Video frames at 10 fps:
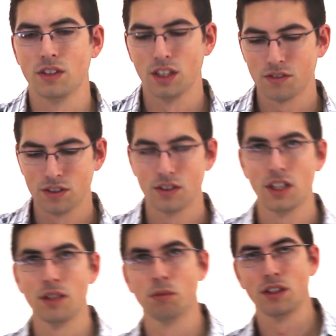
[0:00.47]
Good afternoon.
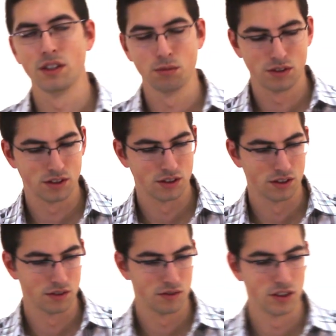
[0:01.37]
Hi, my name is
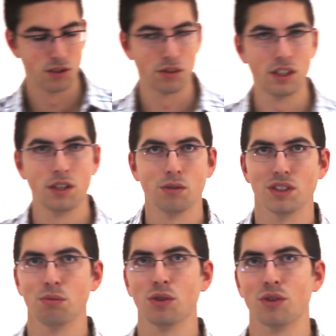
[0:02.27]
John McCannell
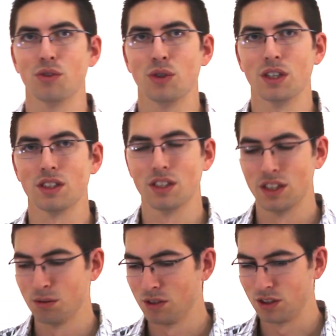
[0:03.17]
with ZmodoDirect.
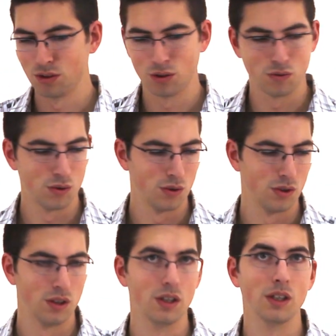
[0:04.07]
Today I'm going to go
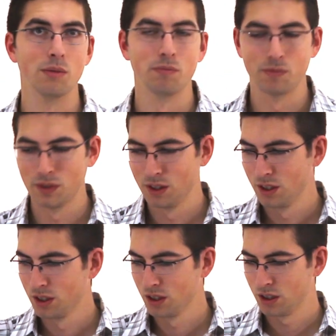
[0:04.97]
over a
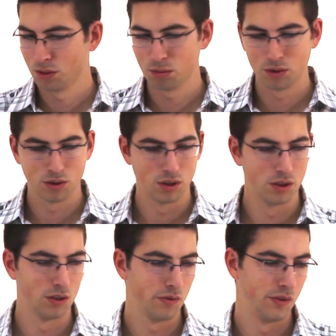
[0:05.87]
couple
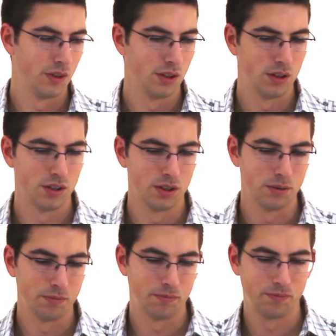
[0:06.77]
of the
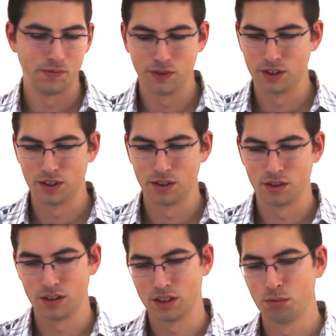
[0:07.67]

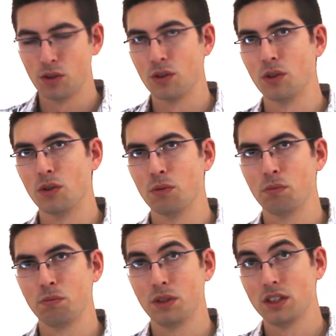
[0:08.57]
Zmodo
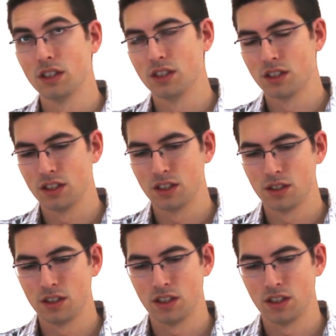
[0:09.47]
PTZ